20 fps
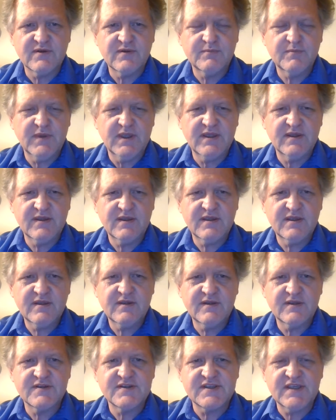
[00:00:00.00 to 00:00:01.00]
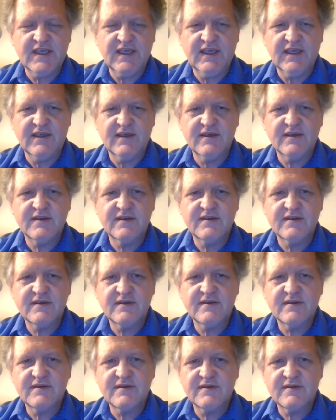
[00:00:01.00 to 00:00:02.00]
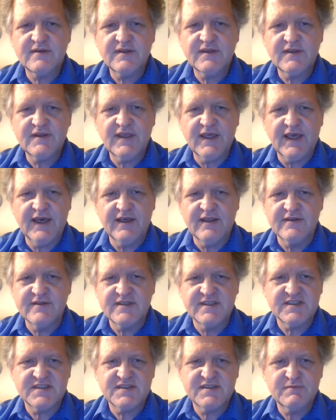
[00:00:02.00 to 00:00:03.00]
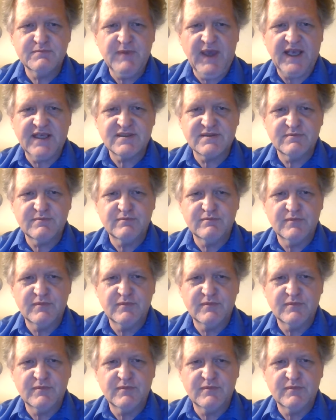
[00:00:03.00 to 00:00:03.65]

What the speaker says: but there's the L just makes